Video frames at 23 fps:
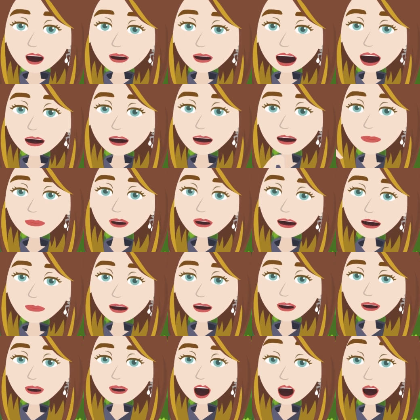about the
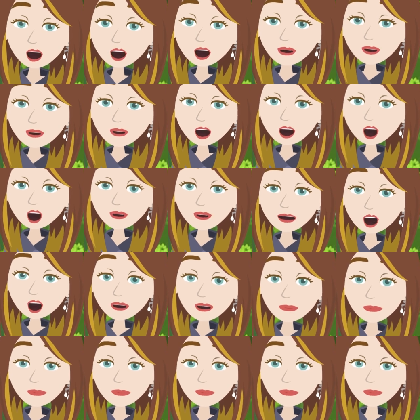future or look forward toward the